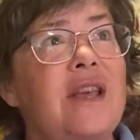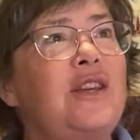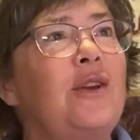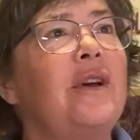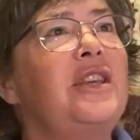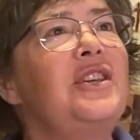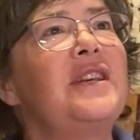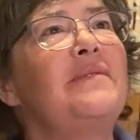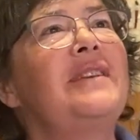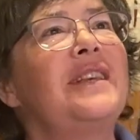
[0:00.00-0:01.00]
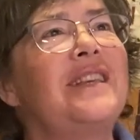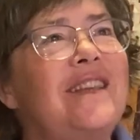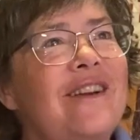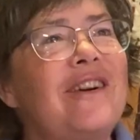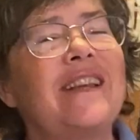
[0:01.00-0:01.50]
So it's just been
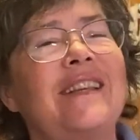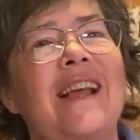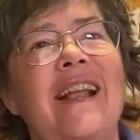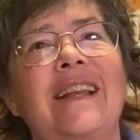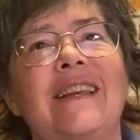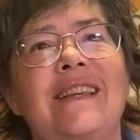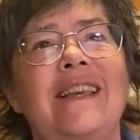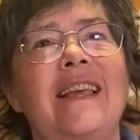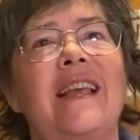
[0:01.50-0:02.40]
so exciting to see.